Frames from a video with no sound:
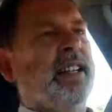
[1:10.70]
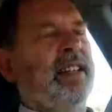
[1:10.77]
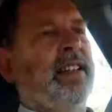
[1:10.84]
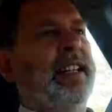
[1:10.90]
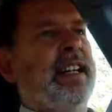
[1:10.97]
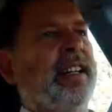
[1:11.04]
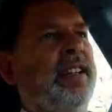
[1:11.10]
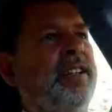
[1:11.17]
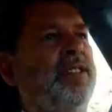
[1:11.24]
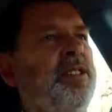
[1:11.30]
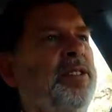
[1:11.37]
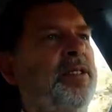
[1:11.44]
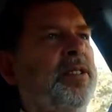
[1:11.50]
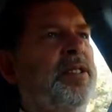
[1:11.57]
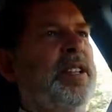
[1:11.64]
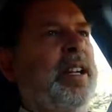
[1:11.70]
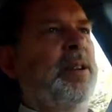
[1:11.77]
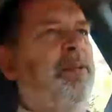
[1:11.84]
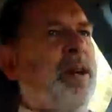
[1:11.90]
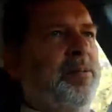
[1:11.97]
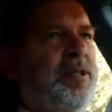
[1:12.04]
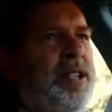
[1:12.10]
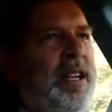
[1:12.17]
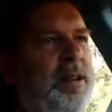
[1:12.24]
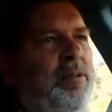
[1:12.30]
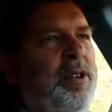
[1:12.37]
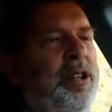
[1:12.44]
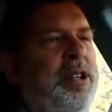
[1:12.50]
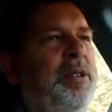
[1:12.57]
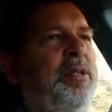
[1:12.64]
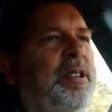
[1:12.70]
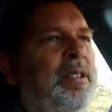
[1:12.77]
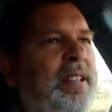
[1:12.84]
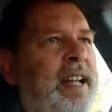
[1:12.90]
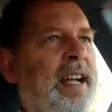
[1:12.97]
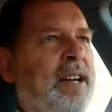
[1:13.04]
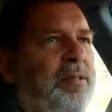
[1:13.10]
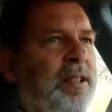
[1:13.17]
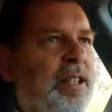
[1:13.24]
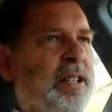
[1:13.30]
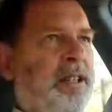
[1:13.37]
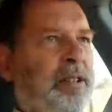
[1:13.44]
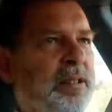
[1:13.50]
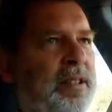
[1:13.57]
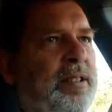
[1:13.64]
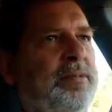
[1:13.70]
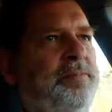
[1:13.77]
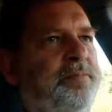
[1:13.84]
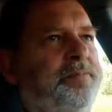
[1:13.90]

a link to the state website where you can download